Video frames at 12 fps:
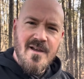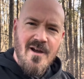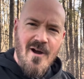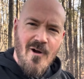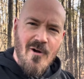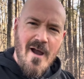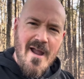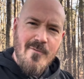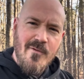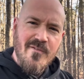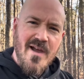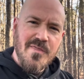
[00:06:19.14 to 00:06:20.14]
All right,
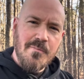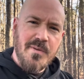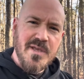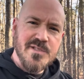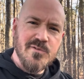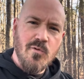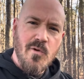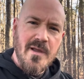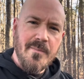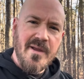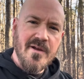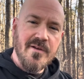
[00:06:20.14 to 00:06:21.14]
we've got the pistol
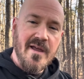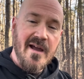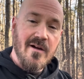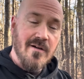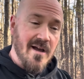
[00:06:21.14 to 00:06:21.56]
grip here now.